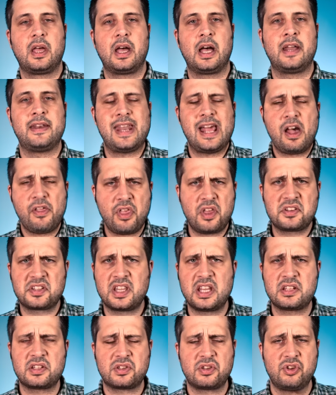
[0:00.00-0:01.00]
And now there's
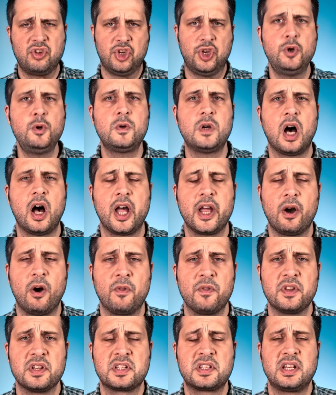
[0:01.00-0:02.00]
this new guy
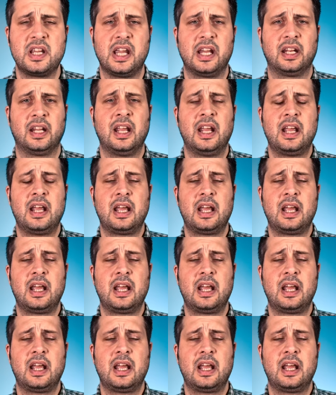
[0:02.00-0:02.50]
on the scene,